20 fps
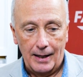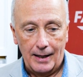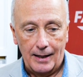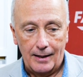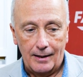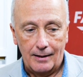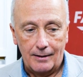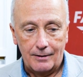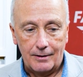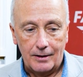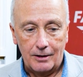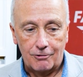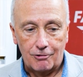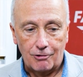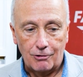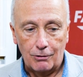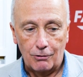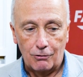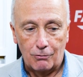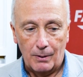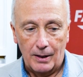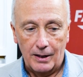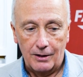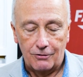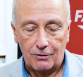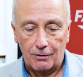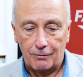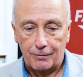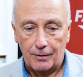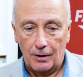And introduce
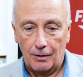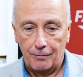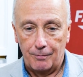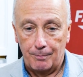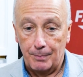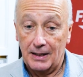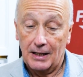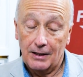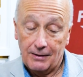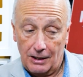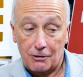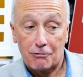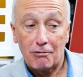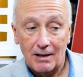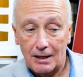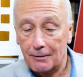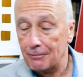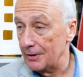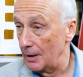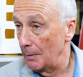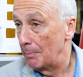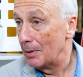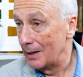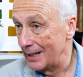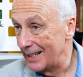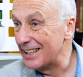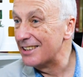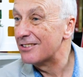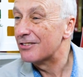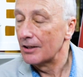ways but that's really for the
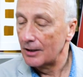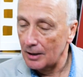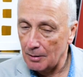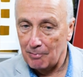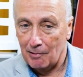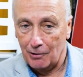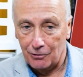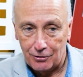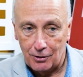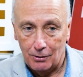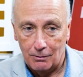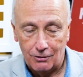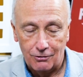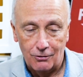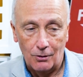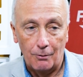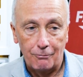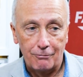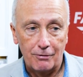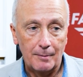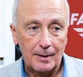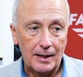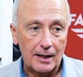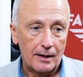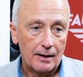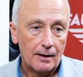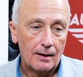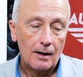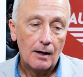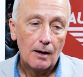police and the prosecutors, not for
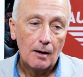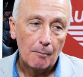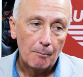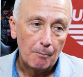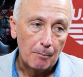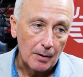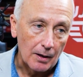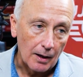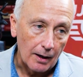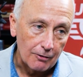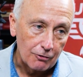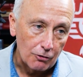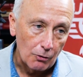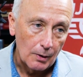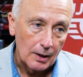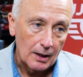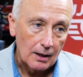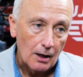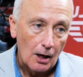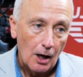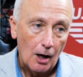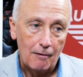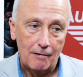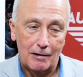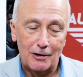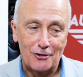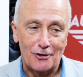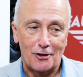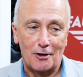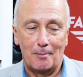me. But I do
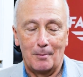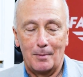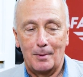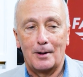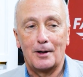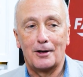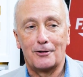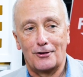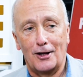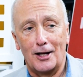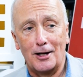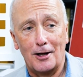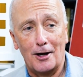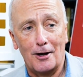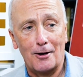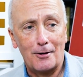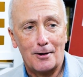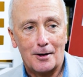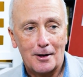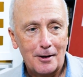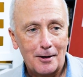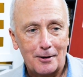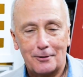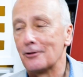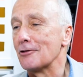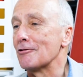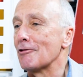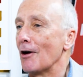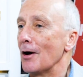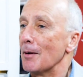encourage them, as they know,
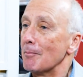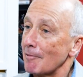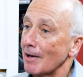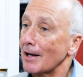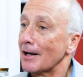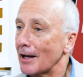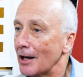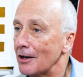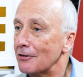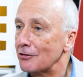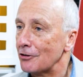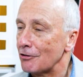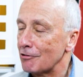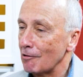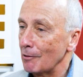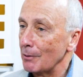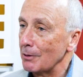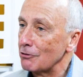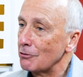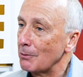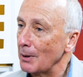to try and bring cases through as